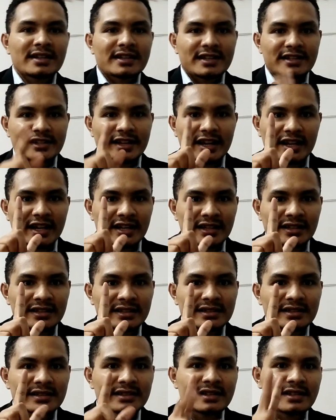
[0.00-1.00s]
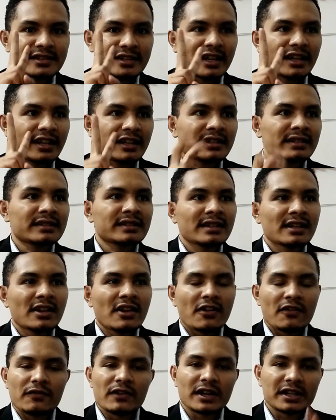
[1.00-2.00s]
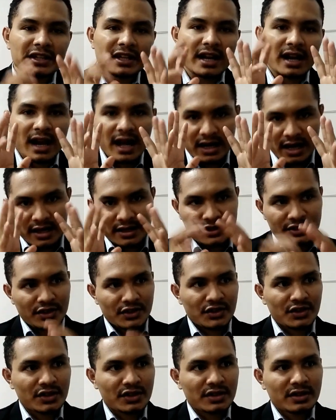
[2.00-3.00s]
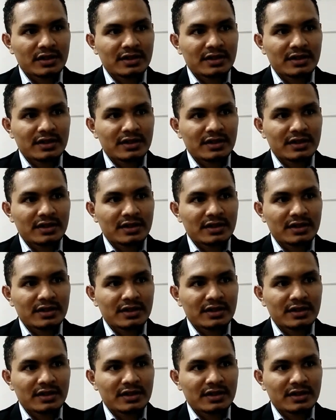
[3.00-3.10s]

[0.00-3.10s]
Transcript: Second, vertical analysis.